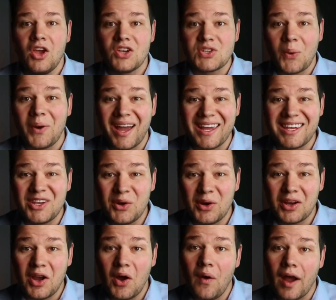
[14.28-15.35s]
So a year
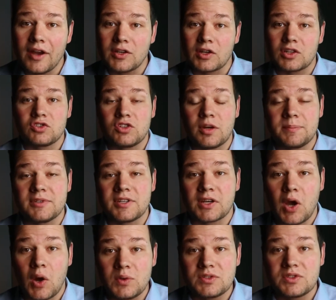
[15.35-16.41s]
ago, I took a trip to
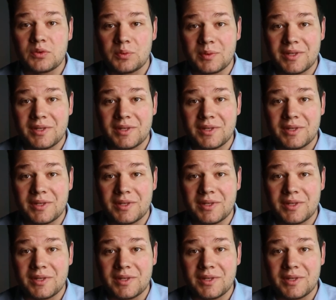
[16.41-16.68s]
Costa